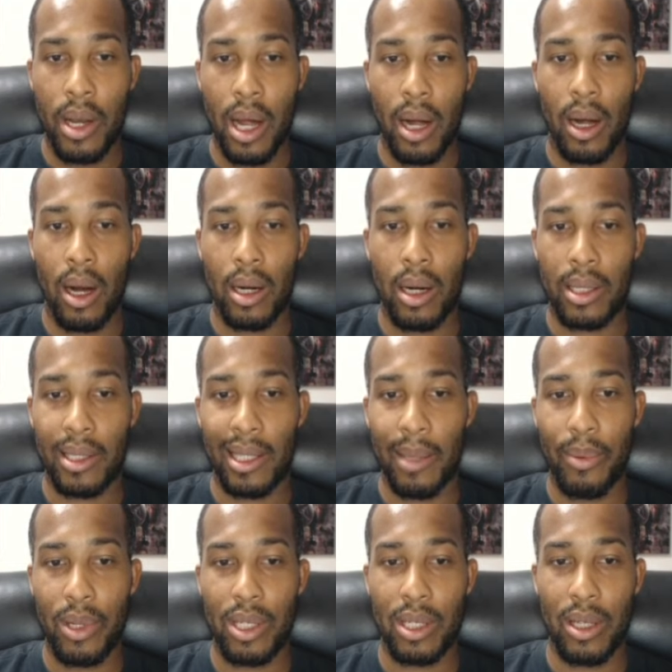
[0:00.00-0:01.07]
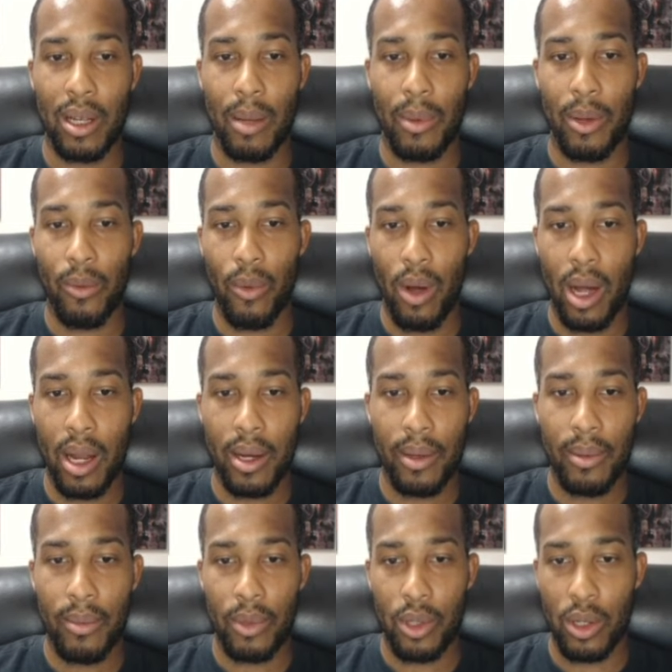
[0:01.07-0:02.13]
Now our slippage is going to be one,
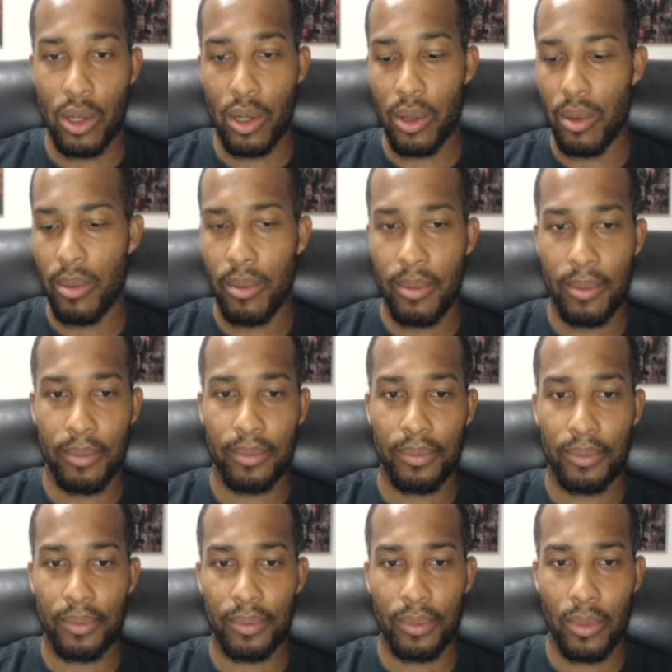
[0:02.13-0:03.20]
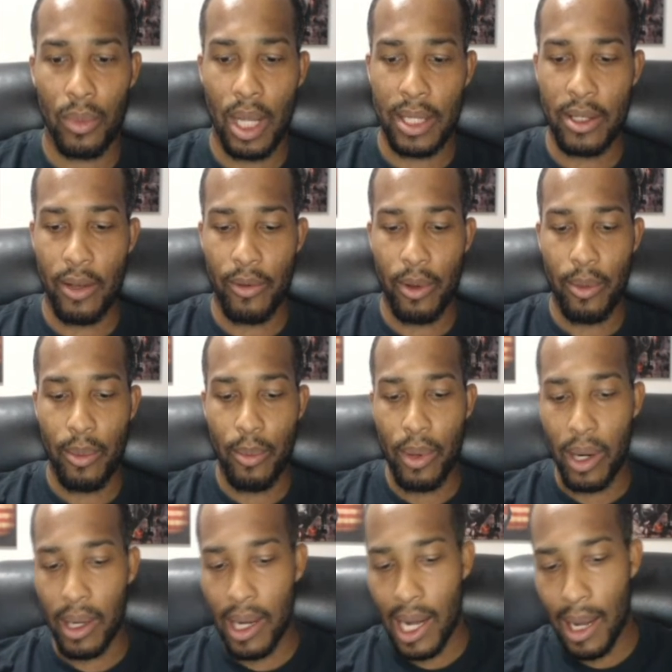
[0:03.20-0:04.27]
which you can do. That's how you
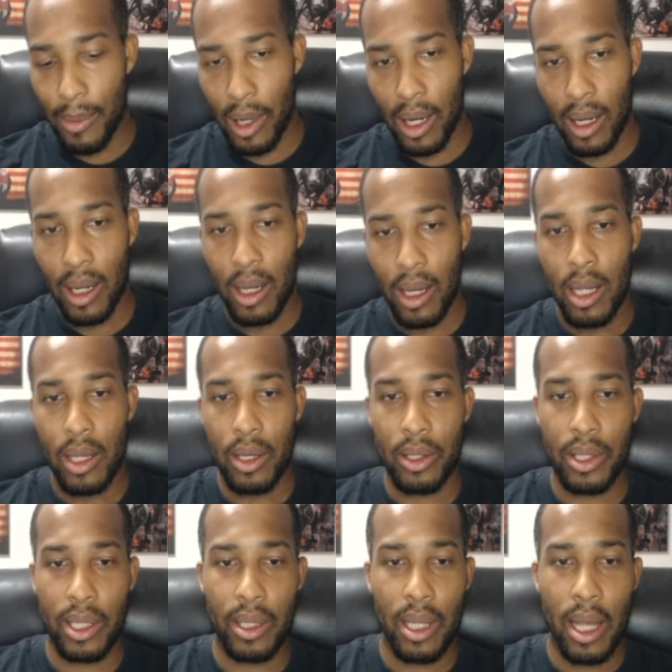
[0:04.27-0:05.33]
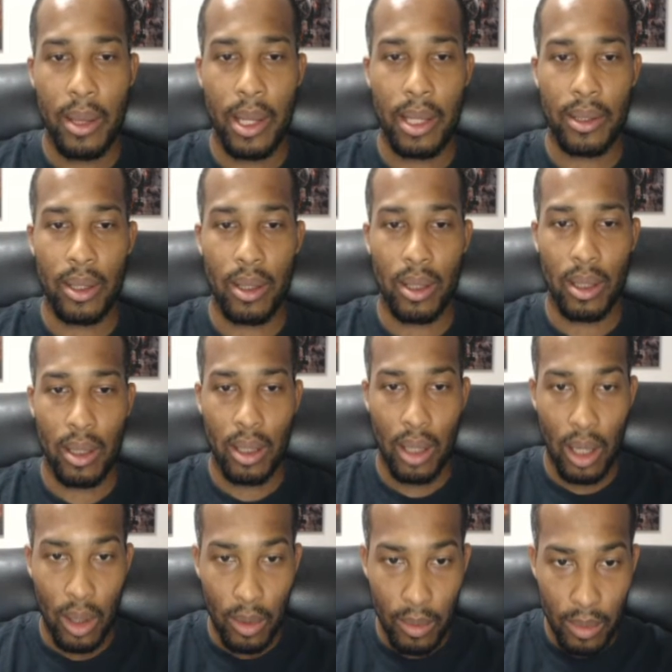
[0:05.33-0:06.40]
put a comma. You see that's our,
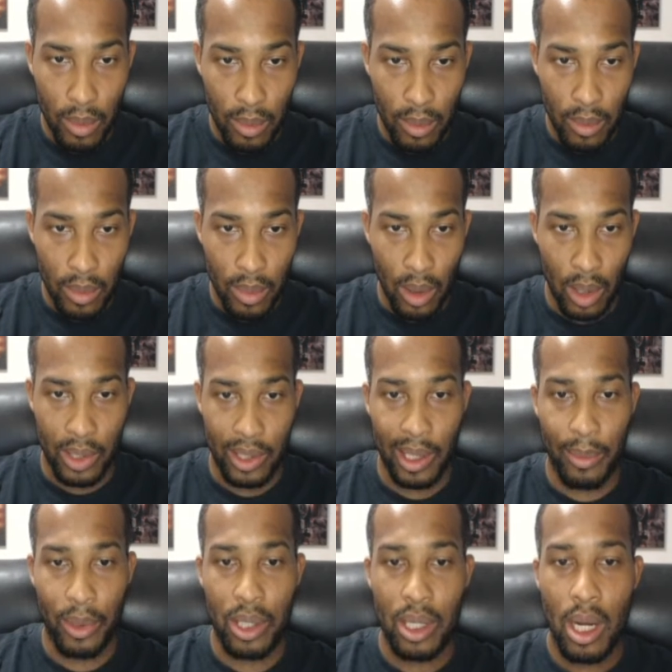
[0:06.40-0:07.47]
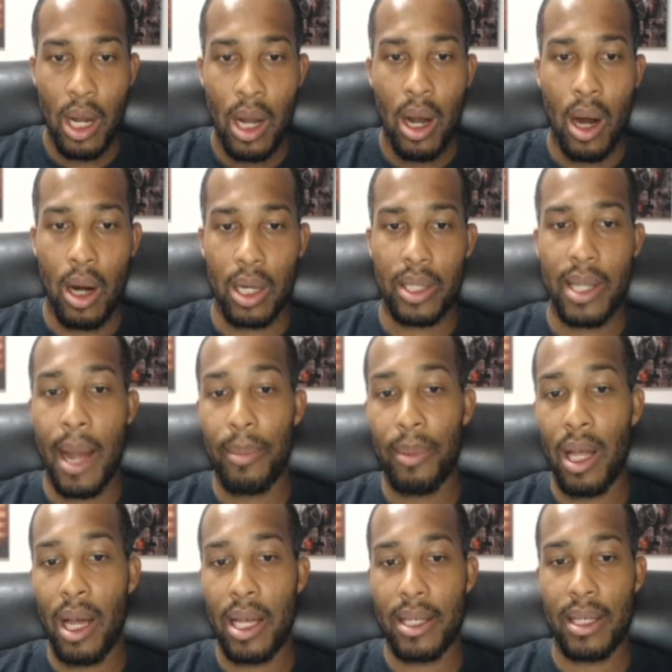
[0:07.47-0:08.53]
oh, our slippage. Our stop
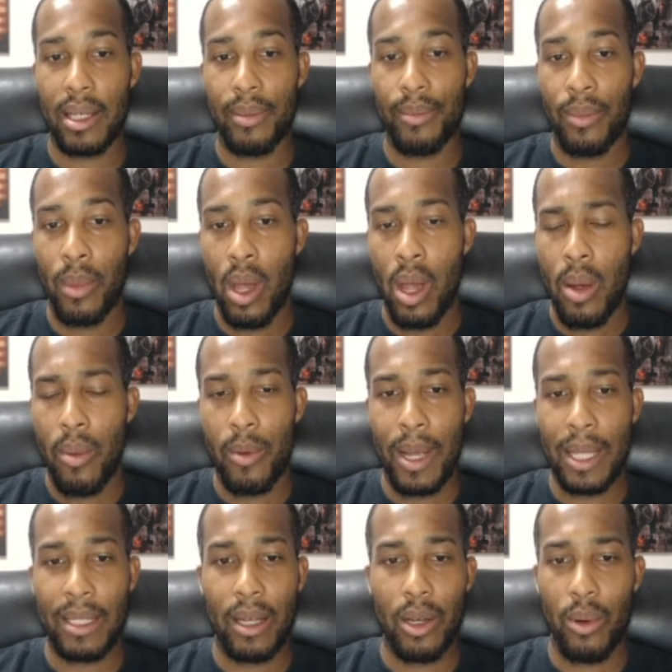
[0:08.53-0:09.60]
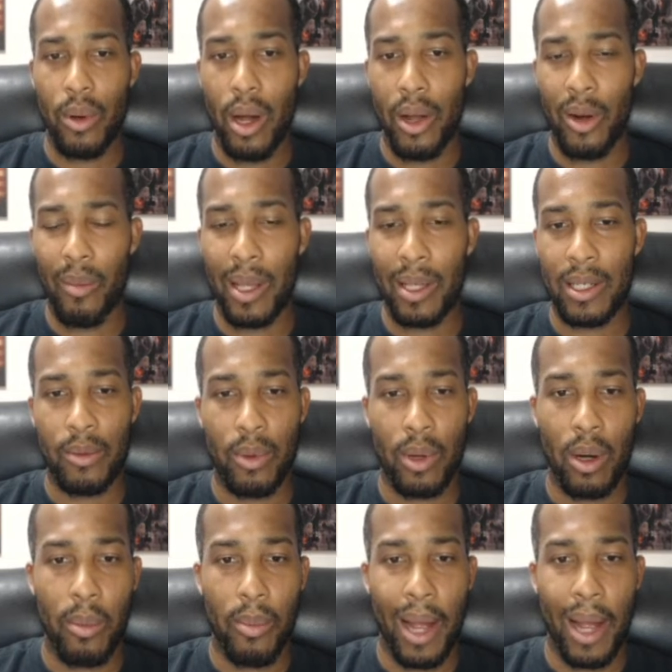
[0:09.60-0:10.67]
loss, we're basically going to do one hundred pips because we're
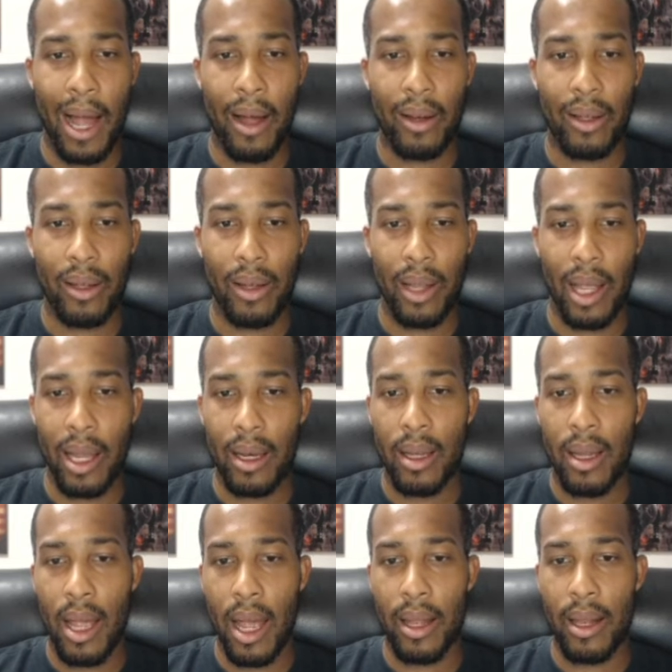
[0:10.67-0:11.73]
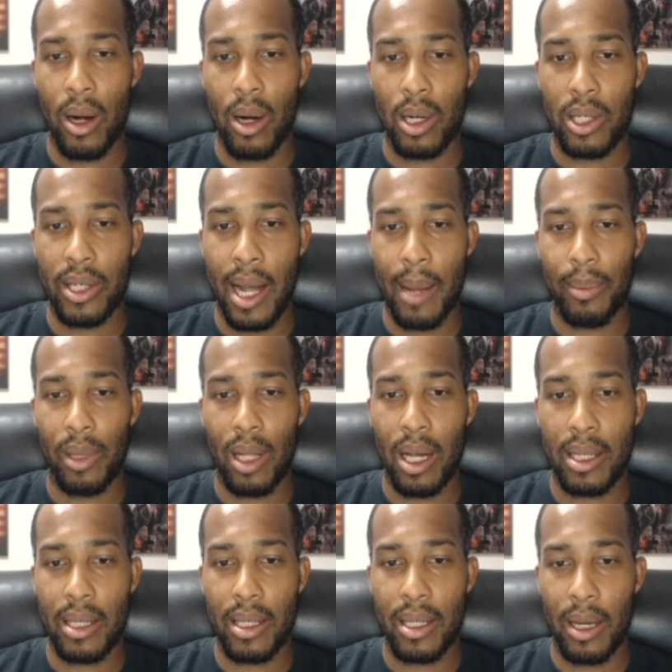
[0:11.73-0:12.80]
on pound yen. And our stop
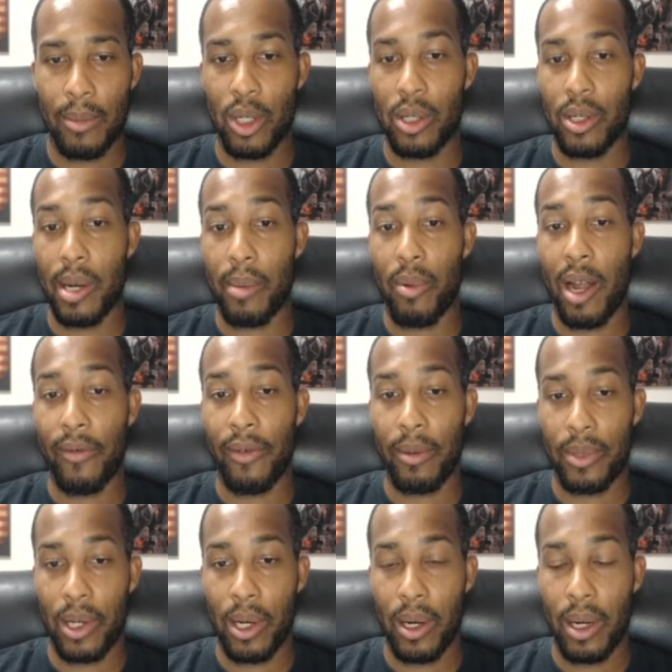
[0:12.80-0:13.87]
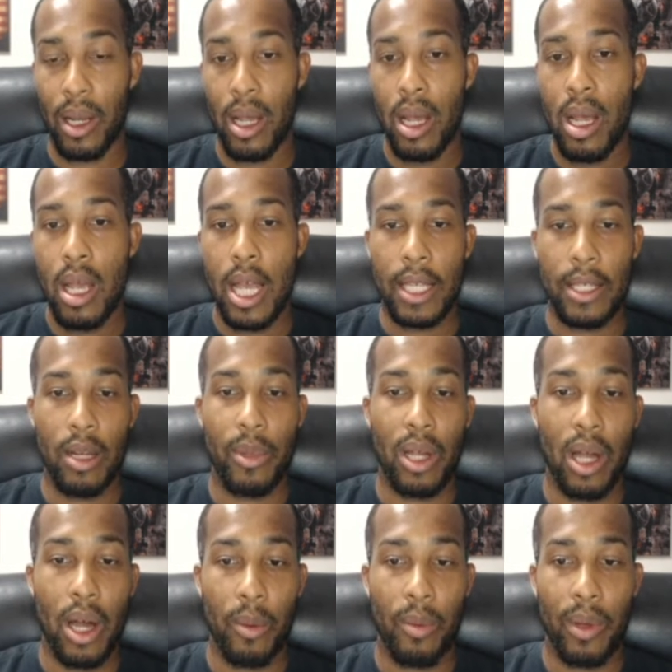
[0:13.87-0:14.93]
loss, I'm sorry, take profit, sorry. It's going to be one
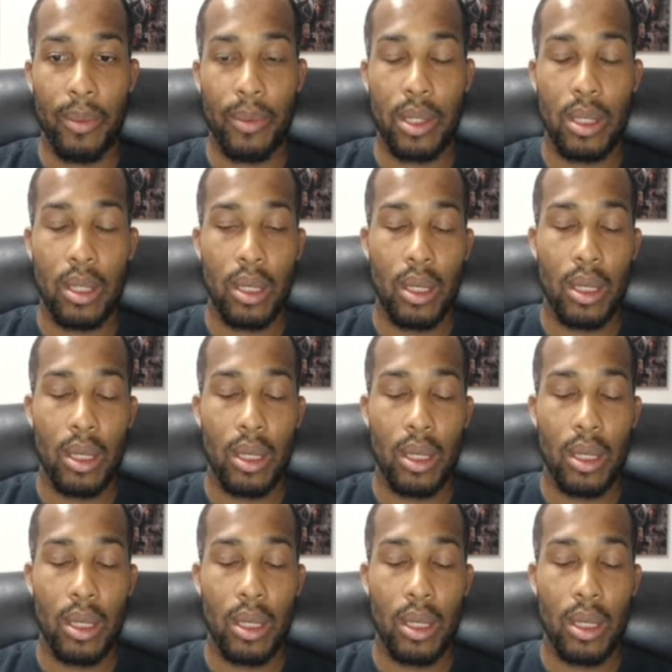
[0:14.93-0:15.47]
hundred pips.